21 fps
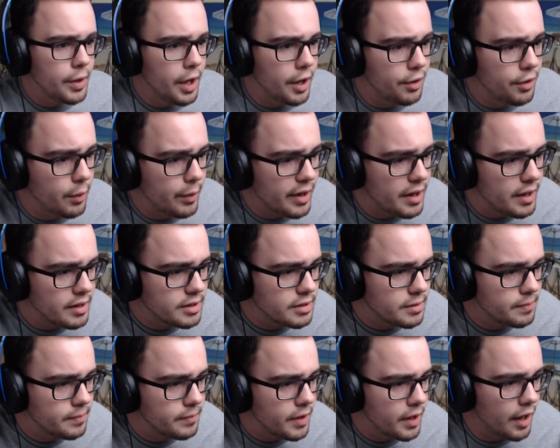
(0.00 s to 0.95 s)
I don't know where he is,
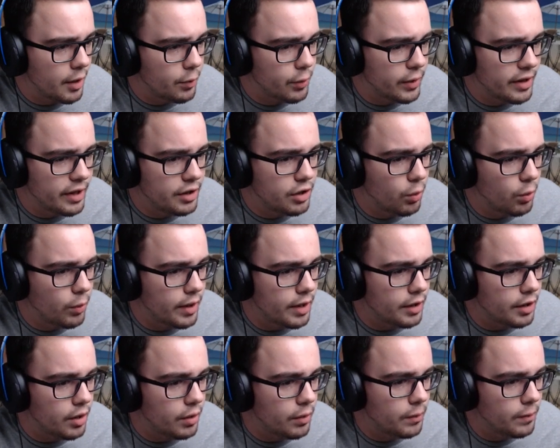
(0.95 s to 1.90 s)
and I really don't want
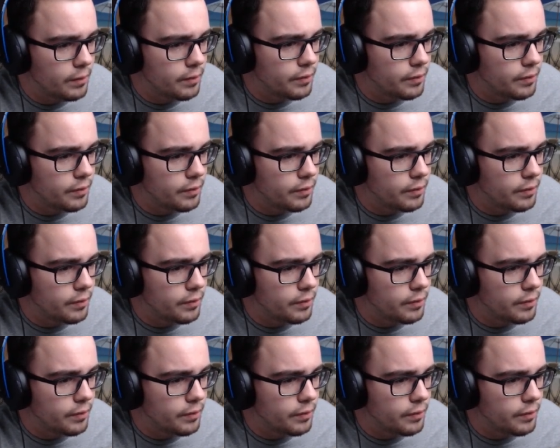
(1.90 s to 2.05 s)
to know.